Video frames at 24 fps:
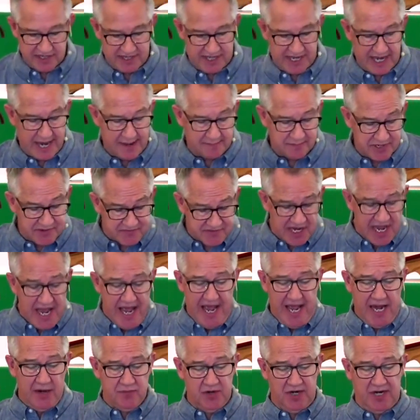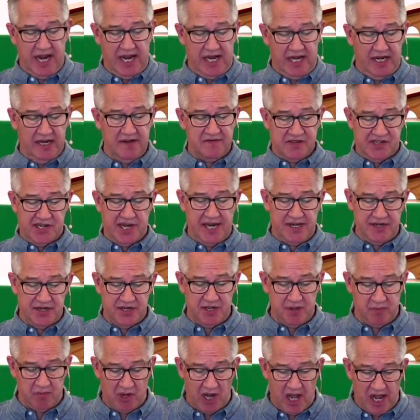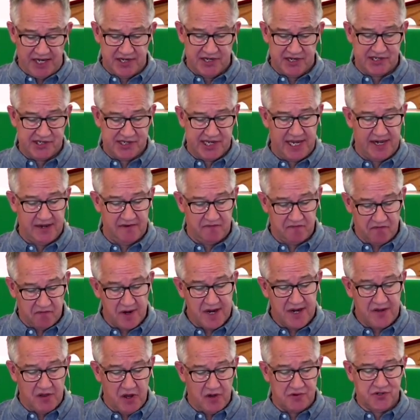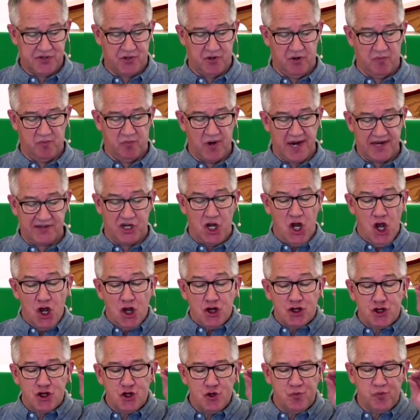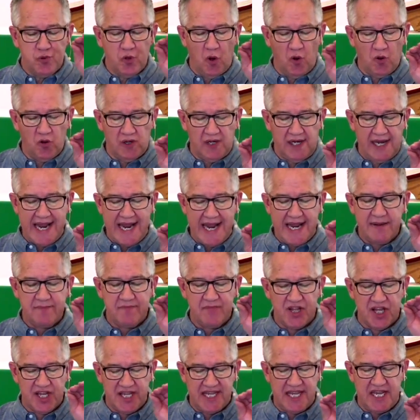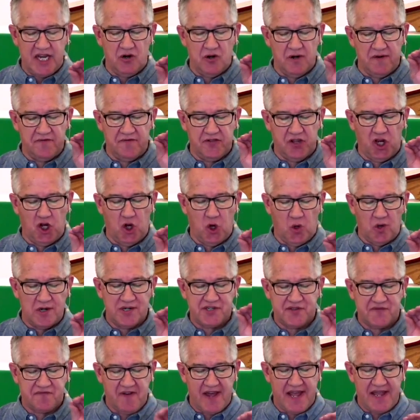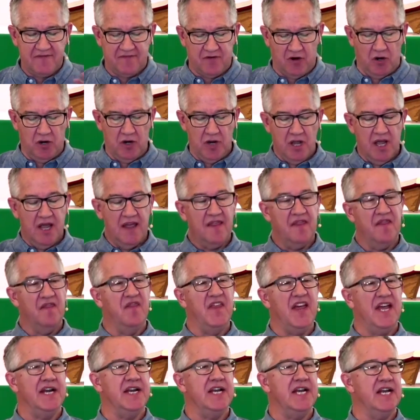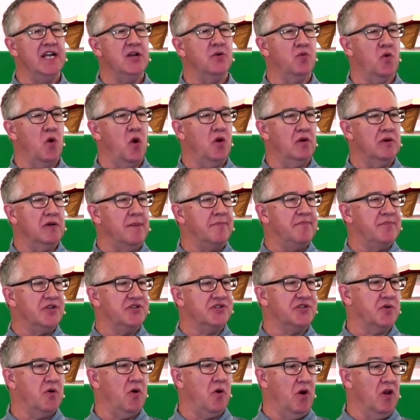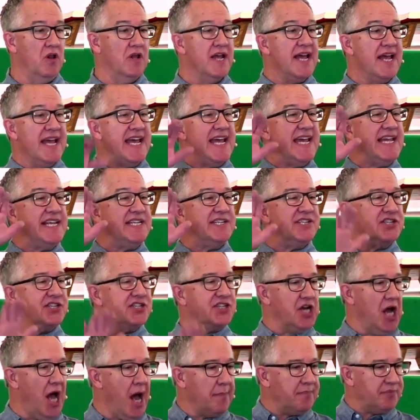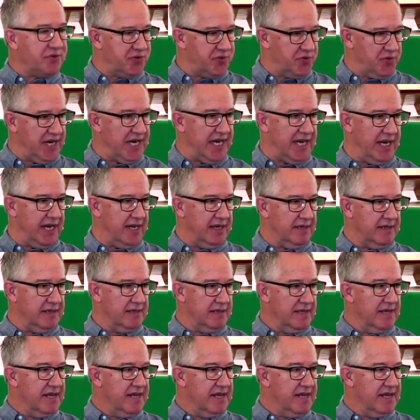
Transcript: the captives and regaining of sight to the blind, to set at free those who are oppressed, to proclaim the year of the Lord's favor. Then he rolled up the scroll. He stops reading,